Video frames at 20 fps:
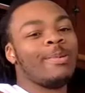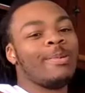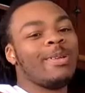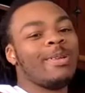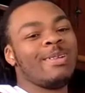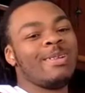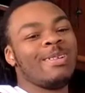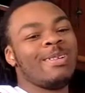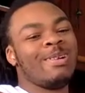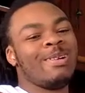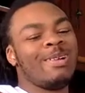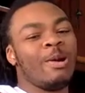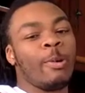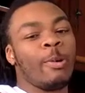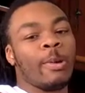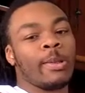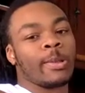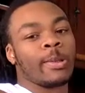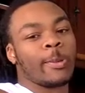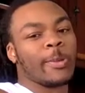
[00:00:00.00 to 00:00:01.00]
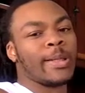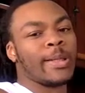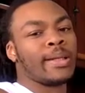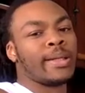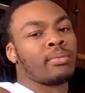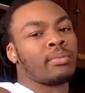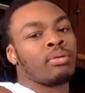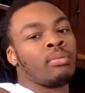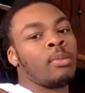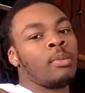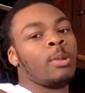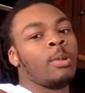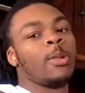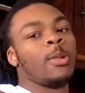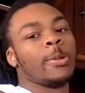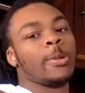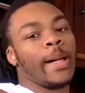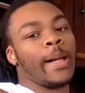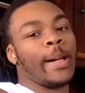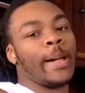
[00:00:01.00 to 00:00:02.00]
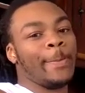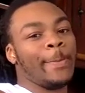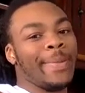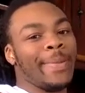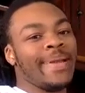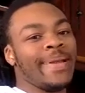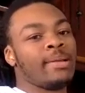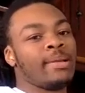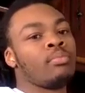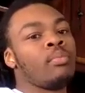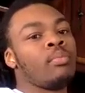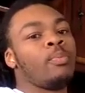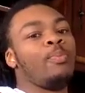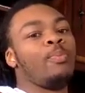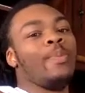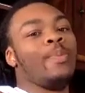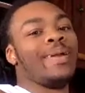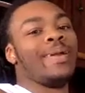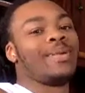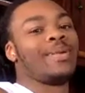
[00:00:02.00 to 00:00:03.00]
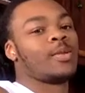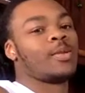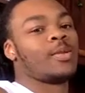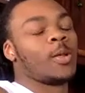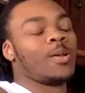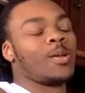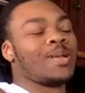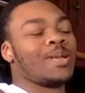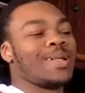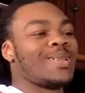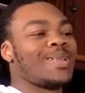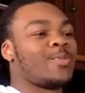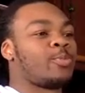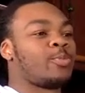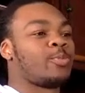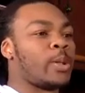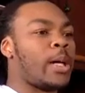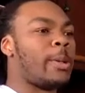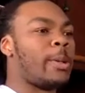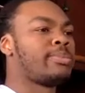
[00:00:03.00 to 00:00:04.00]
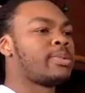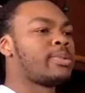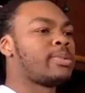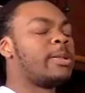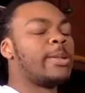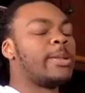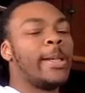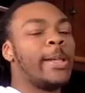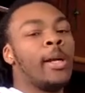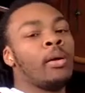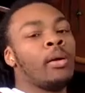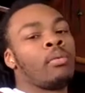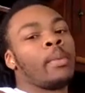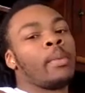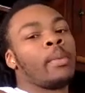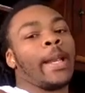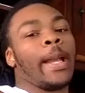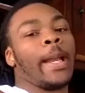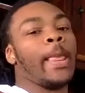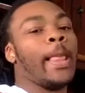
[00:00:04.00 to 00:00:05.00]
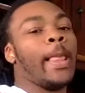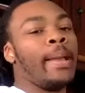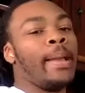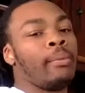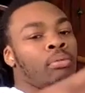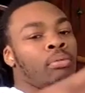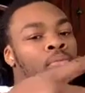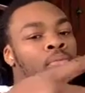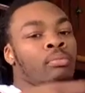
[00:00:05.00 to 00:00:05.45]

you and the rig, you gotta make sure that the props are there. And like,